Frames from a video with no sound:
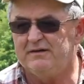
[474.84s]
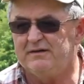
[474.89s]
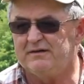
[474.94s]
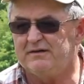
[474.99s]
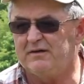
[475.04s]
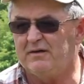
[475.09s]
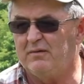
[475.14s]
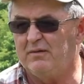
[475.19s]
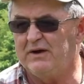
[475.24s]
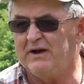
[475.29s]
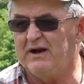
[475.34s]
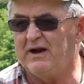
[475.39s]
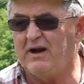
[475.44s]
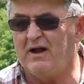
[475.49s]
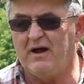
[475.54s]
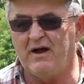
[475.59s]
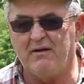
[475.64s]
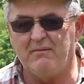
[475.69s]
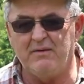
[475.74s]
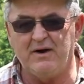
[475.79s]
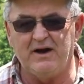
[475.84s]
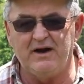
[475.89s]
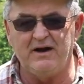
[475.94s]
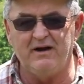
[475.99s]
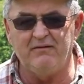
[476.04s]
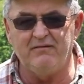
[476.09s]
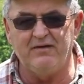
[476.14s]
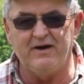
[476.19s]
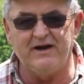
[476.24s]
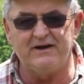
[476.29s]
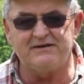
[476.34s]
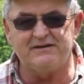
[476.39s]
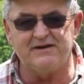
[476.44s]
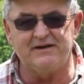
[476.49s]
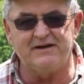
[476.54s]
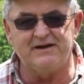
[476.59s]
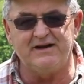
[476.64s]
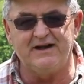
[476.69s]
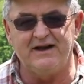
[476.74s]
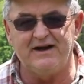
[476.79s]
So we get a lot of money
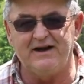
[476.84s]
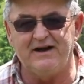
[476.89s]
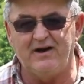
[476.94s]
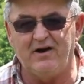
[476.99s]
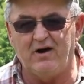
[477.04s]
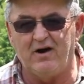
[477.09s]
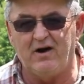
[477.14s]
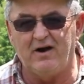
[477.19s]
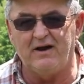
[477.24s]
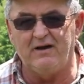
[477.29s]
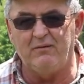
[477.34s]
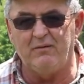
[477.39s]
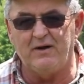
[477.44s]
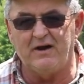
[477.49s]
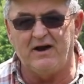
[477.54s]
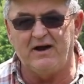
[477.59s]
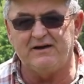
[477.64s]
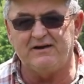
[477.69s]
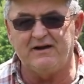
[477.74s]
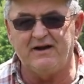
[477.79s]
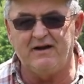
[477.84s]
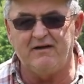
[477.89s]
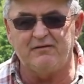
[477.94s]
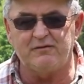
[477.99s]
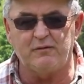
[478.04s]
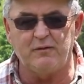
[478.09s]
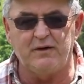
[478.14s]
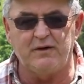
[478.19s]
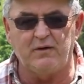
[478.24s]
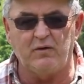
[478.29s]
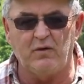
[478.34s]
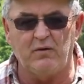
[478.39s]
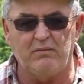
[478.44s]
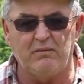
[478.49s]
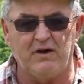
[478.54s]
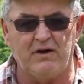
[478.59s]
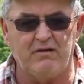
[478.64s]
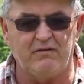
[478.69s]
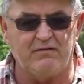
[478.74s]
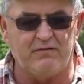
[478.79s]
invested to get it early. We like to have sweet corn
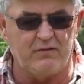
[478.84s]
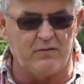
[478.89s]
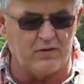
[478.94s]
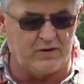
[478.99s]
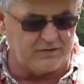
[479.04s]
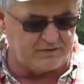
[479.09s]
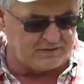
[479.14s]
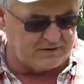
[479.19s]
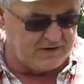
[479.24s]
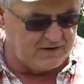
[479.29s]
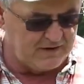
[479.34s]
by the 4th.